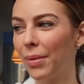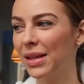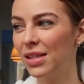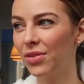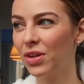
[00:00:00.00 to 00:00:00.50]
I
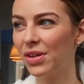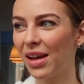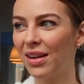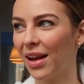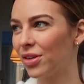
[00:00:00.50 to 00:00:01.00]
might see if there's
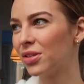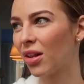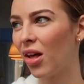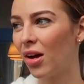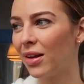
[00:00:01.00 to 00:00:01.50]
like a nail
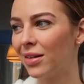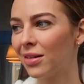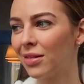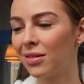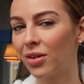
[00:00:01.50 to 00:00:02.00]

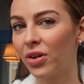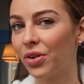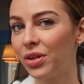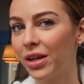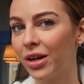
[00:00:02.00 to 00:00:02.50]
salon
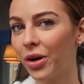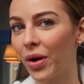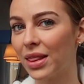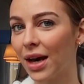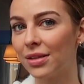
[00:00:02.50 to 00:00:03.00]
around here, go
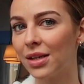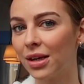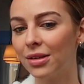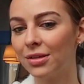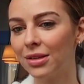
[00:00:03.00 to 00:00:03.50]
get that
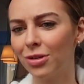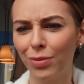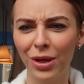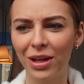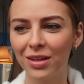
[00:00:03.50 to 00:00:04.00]
done.
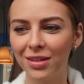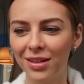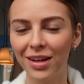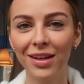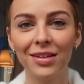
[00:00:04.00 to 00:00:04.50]
Be a good
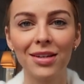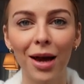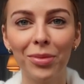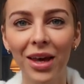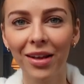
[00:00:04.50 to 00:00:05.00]

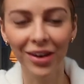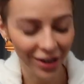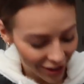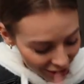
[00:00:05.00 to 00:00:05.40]
time killer.